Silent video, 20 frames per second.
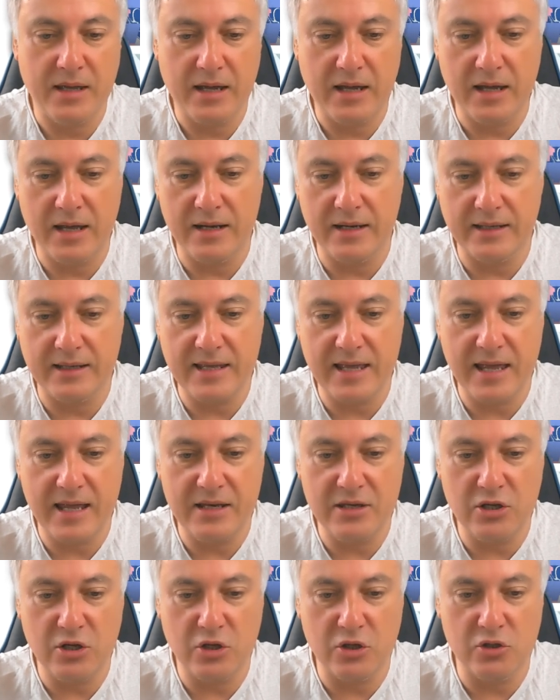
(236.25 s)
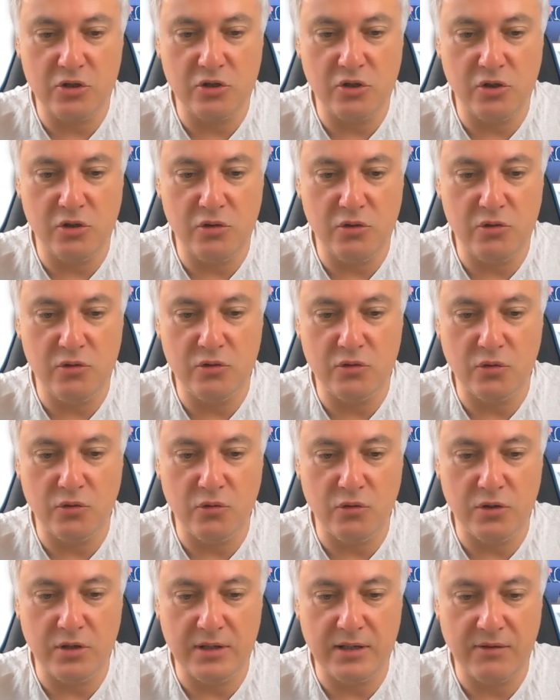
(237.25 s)
And again, you can choose
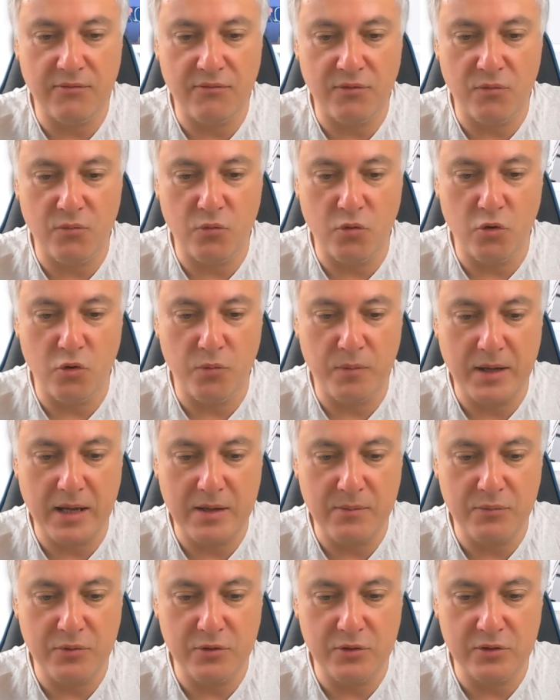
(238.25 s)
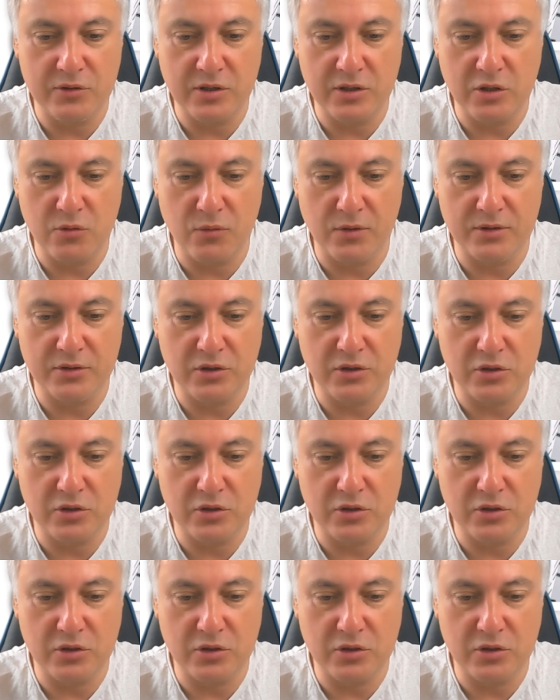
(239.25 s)
all your different wallpapers that you want to